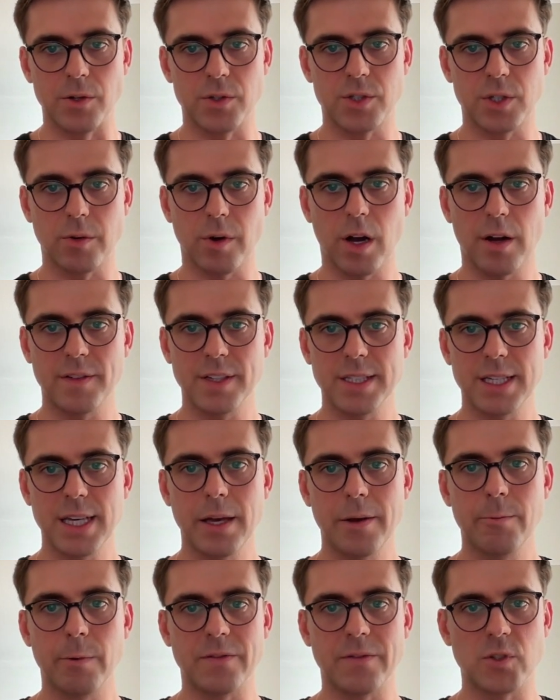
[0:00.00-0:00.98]
So obviously
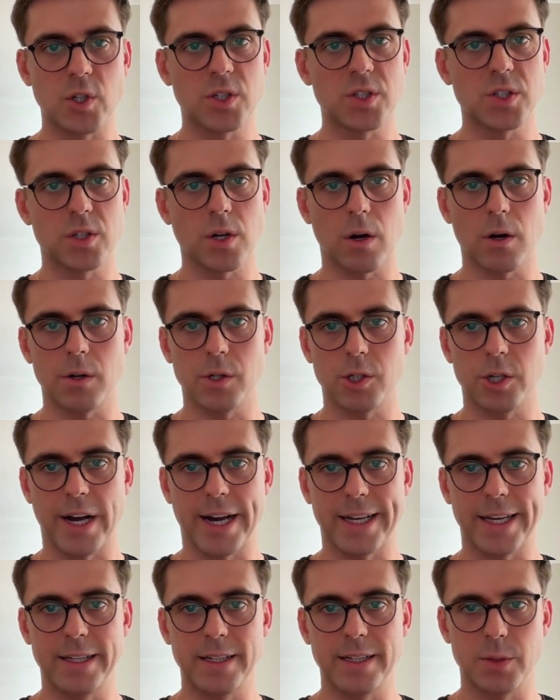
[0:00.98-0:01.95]
we've just started
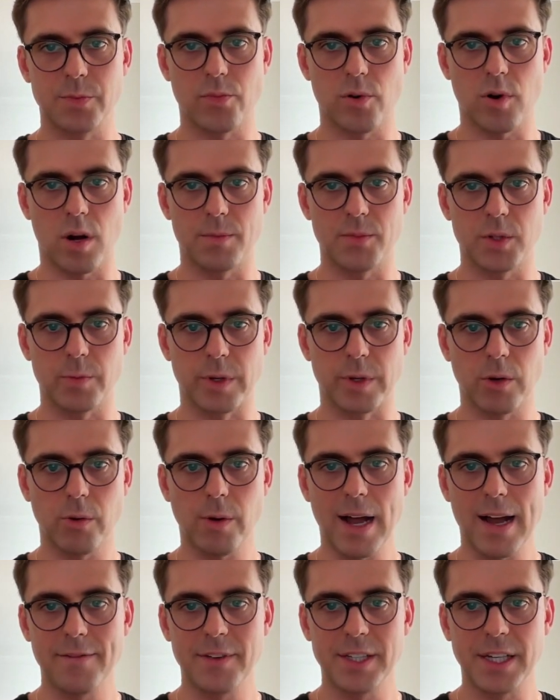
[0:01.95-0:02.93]
tracking this prompt, so we don't
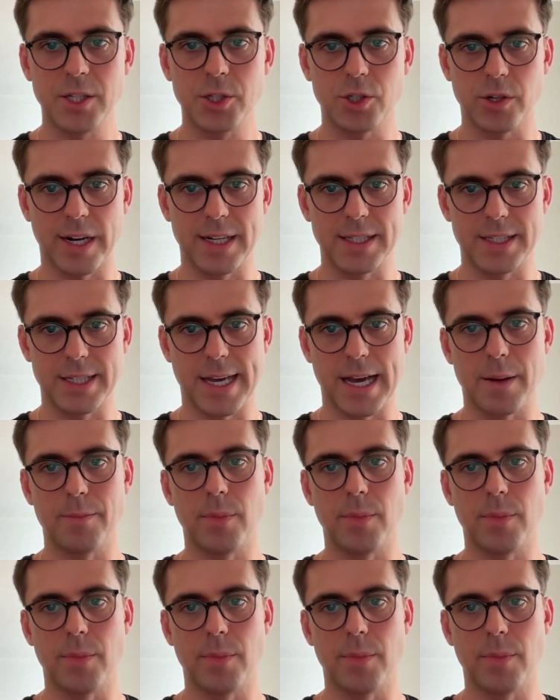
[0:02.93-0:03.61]
have any trends yet,